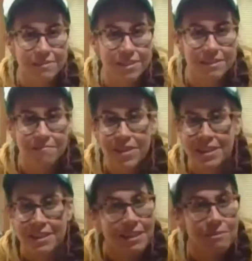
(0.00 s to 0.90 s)
Like, we
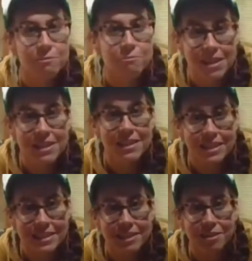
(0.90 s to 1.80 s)
want things that go
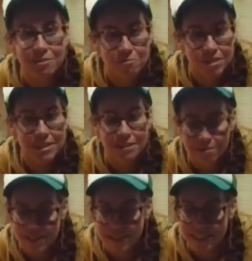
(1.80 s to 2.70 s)
really well together.